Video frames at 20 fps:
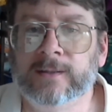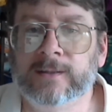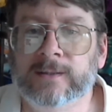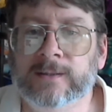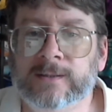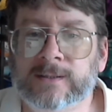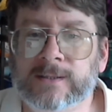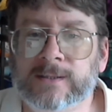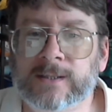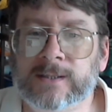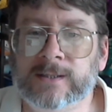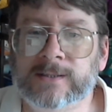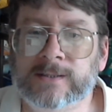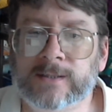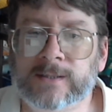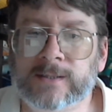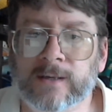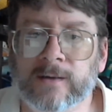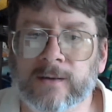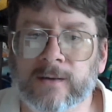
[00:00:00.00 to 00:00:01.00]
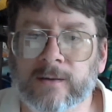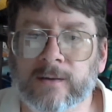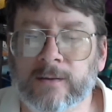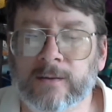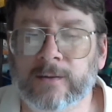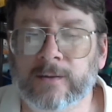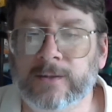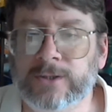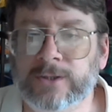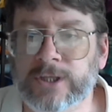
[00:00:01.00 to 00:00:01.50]
since their
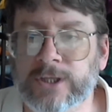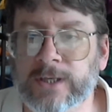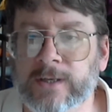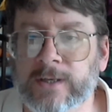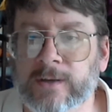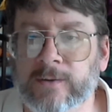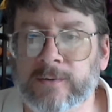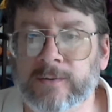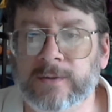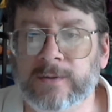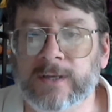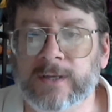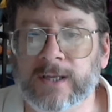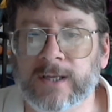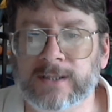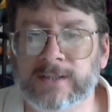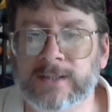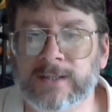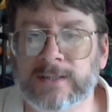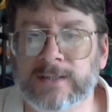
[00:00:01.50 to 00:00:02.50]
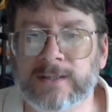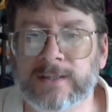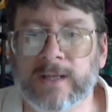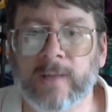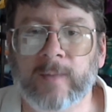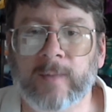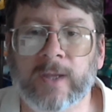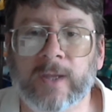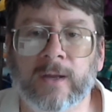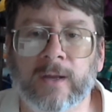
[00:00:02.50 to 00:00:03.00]
Cheeto-dusted
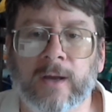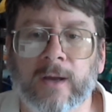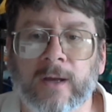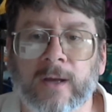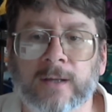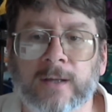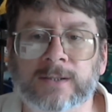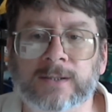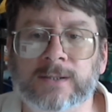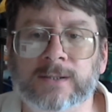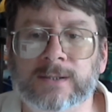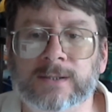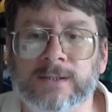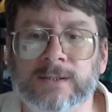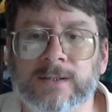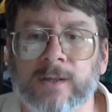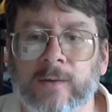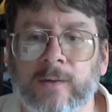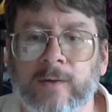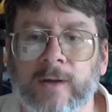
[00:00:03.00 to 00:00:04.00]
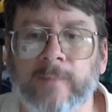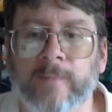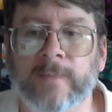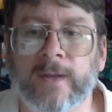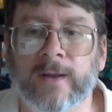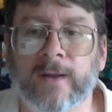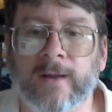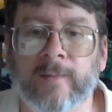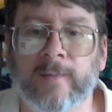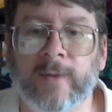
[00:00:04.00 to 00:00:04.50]
demigod sewed up the
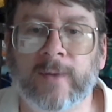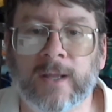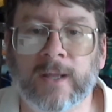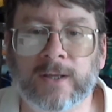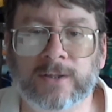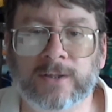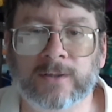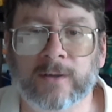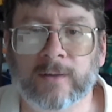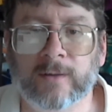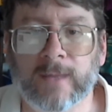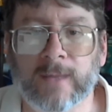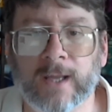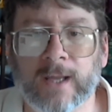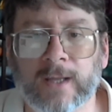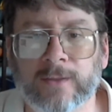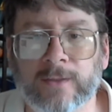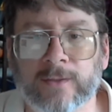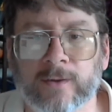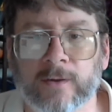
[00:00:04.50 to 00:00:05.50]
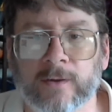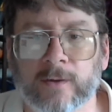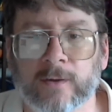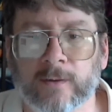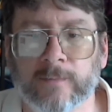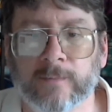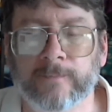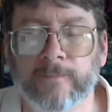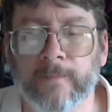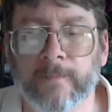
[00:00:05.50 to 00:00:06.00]
nomination on May
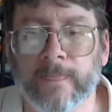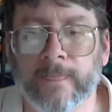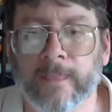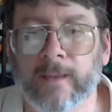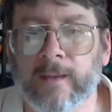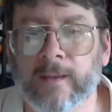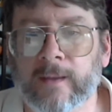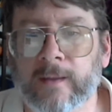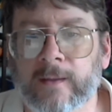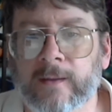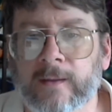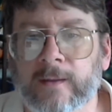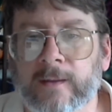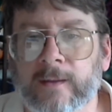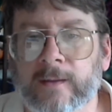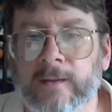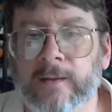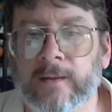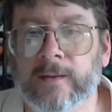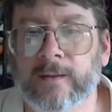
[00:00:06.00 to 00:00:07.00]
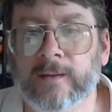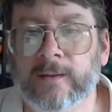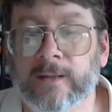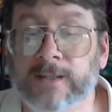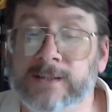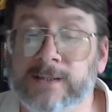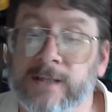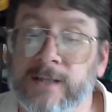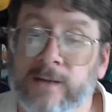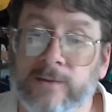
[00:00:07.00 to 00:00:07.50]
3rd.
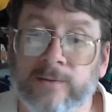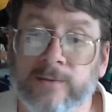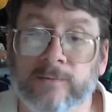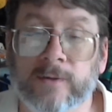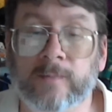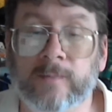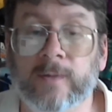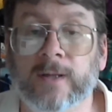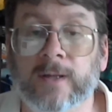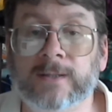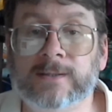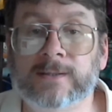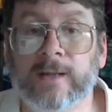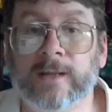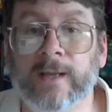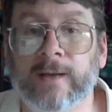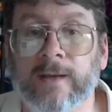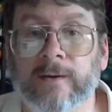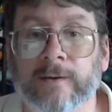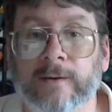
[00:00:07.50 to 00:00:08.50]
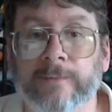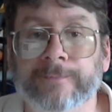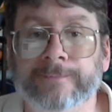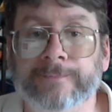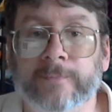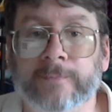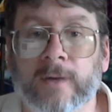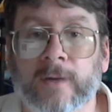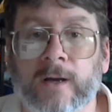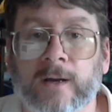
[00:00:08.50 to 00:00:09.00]
It's now 3 months later,
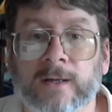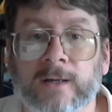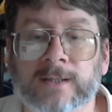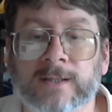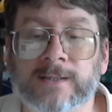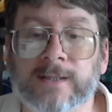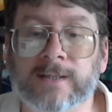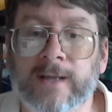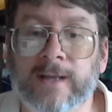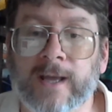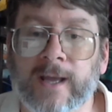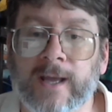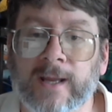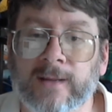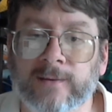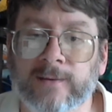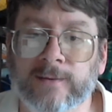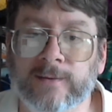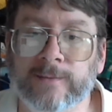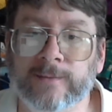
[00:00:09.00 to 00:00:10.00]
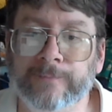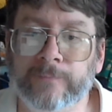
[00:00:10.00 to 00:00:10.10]
August the 9th.